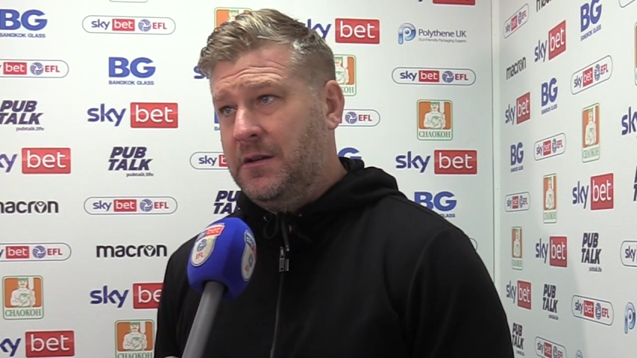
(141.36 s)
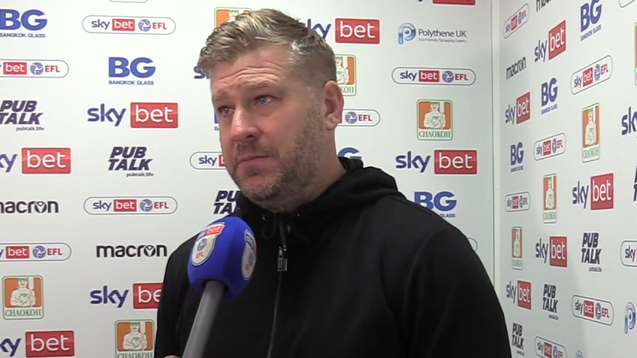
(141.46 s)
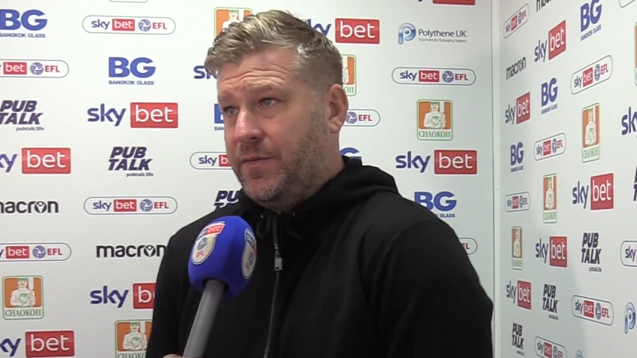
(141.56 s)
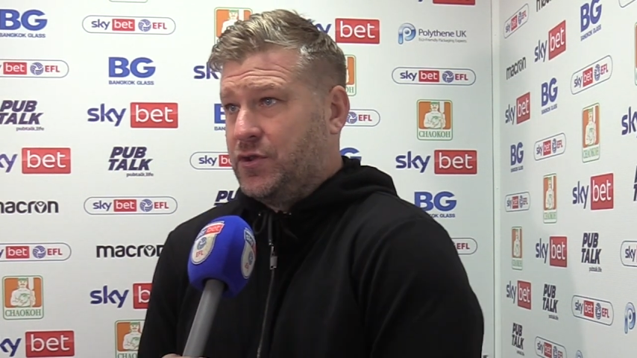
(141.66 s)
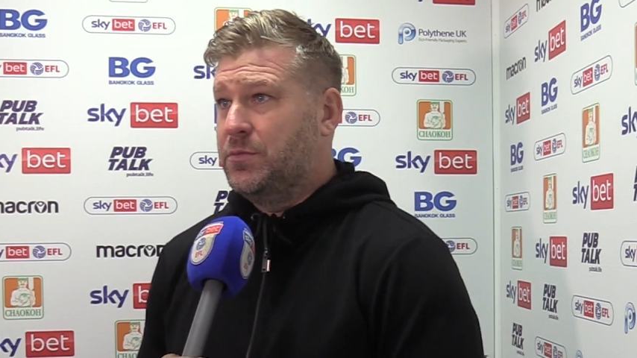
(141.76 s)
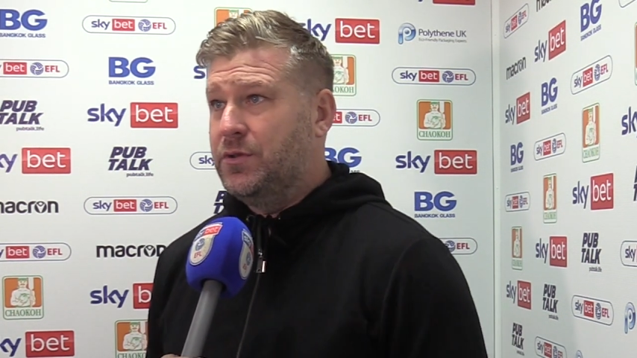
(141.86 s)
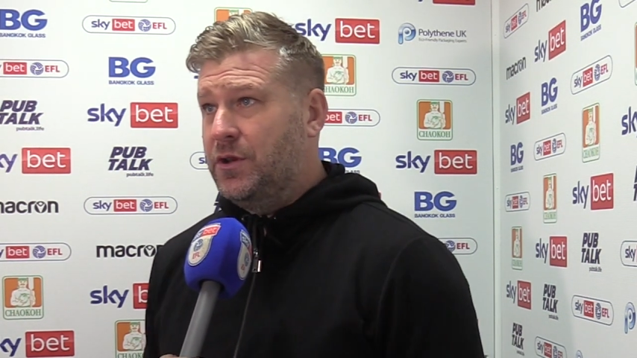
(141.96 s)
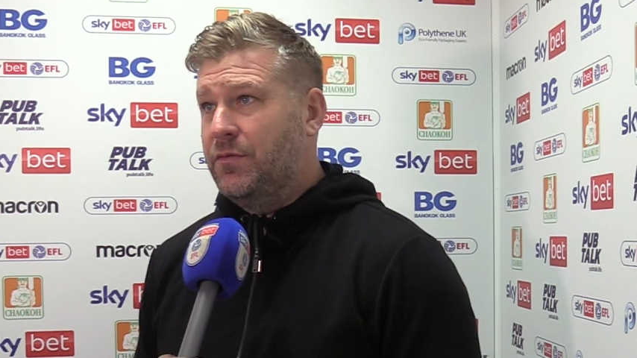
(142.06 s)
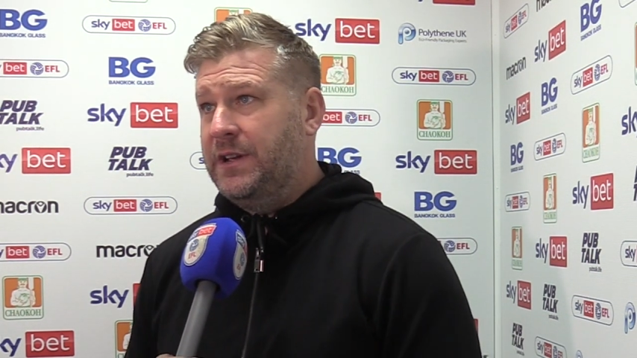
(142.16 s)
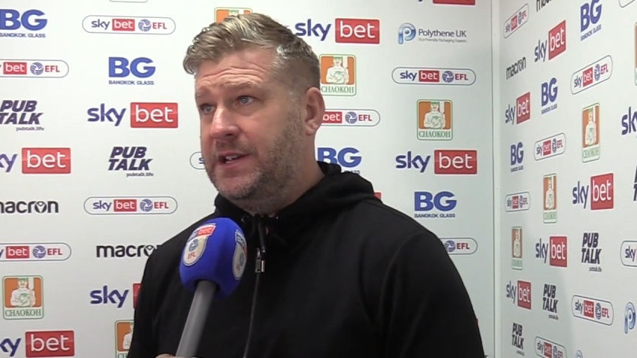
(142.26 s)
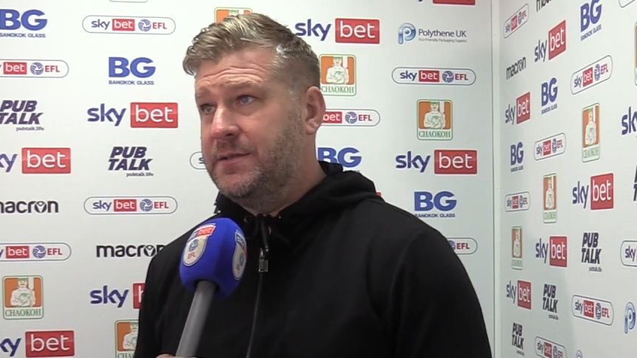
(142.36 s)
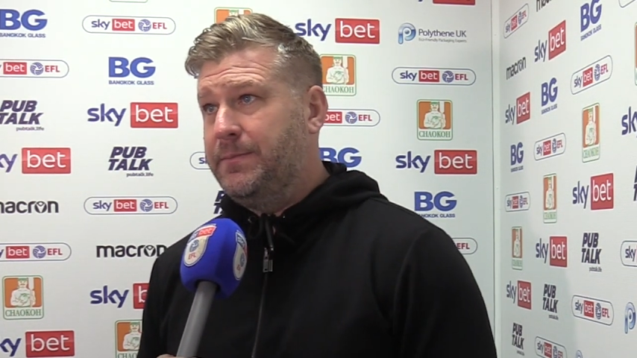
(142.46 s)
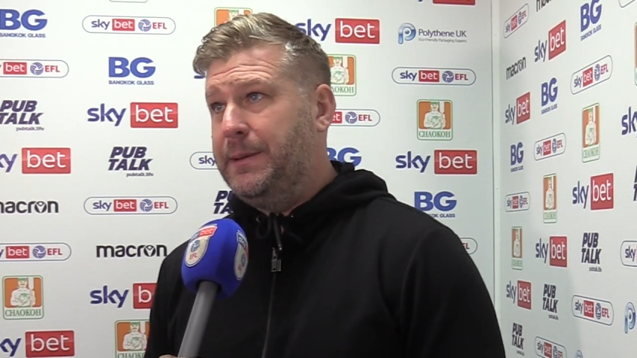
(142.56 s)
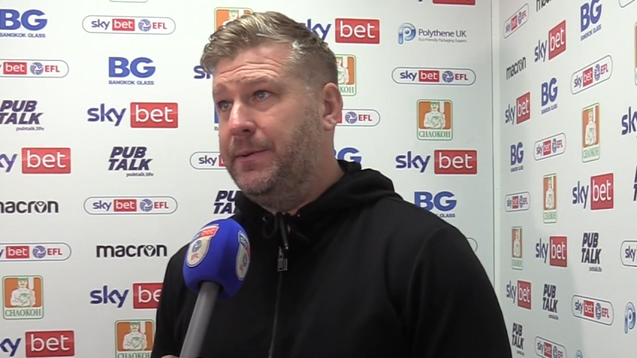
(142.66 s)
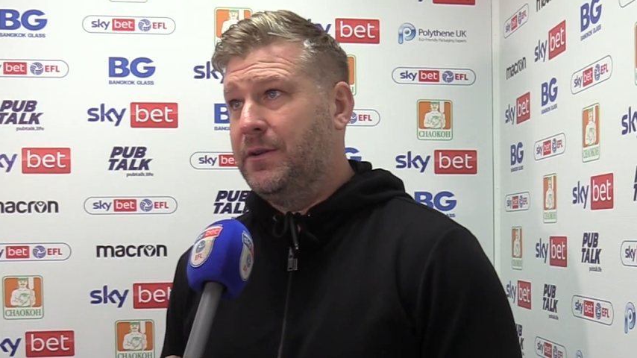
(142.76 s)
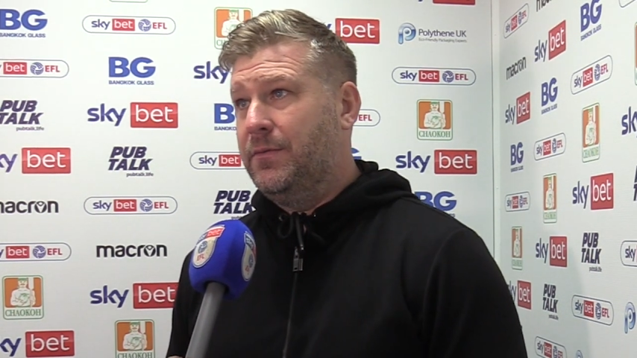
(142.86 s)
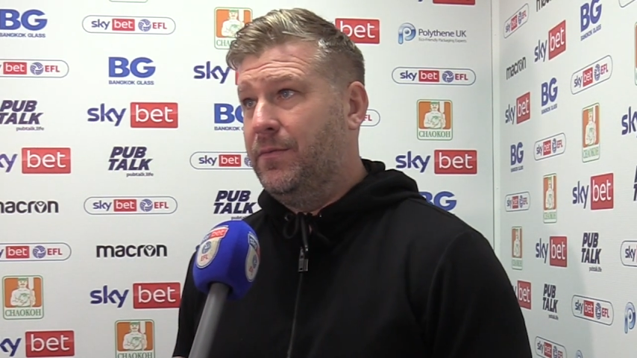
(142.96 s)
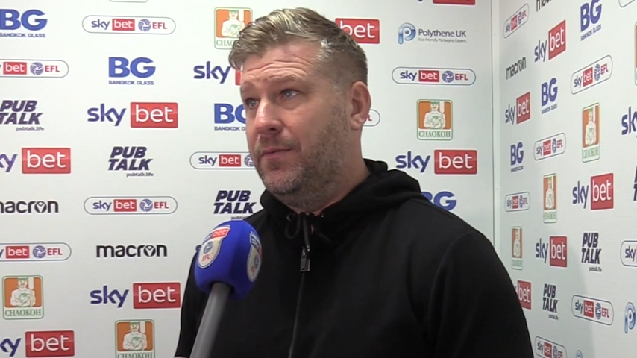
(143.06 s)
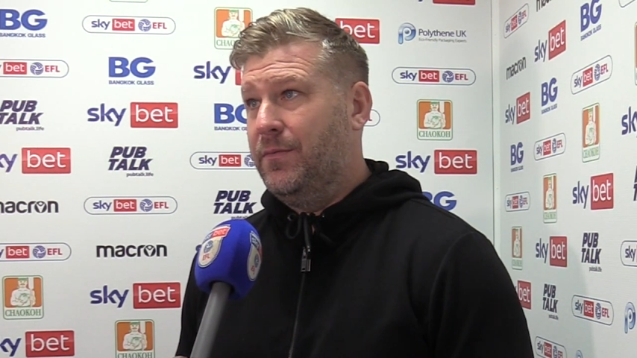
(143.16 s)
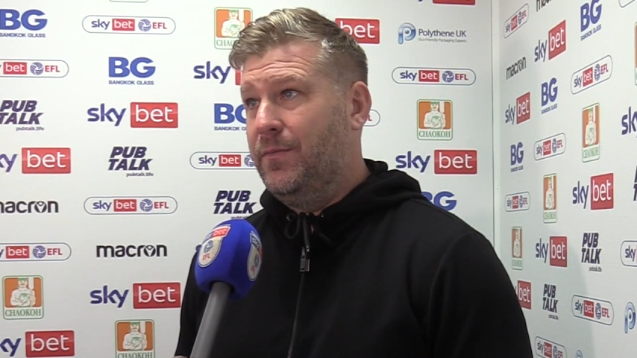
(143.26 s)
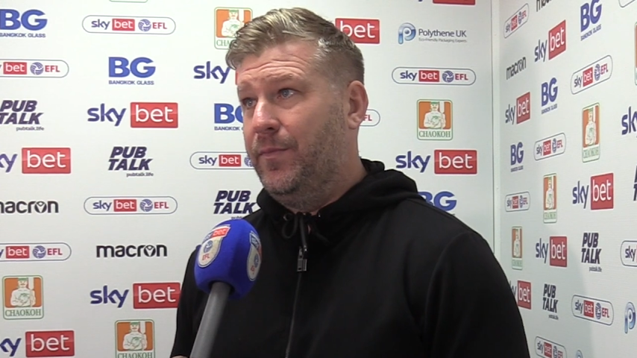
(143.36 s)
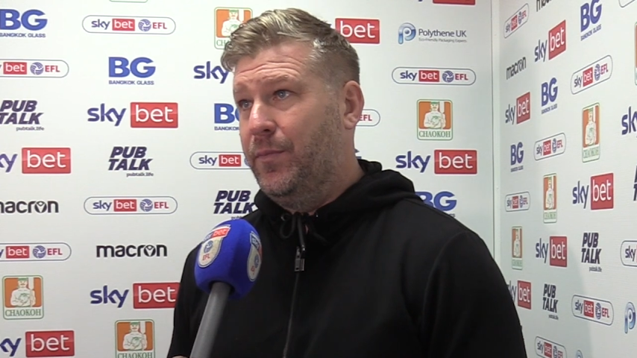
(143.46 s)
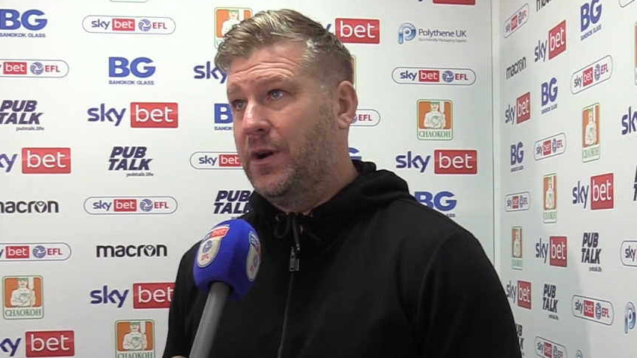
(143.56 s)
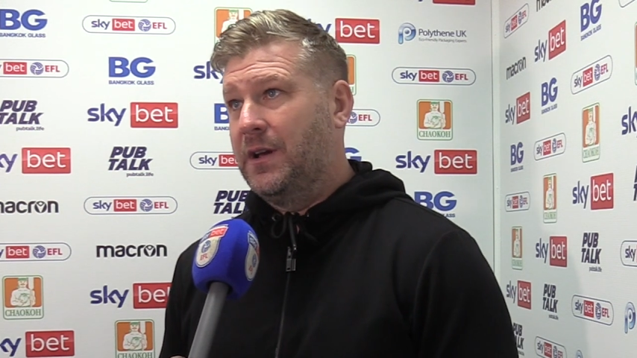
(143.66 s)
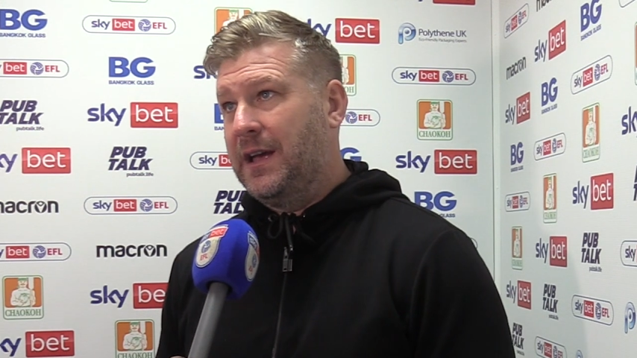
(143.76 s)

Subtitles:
But for some unknown reason, people don't want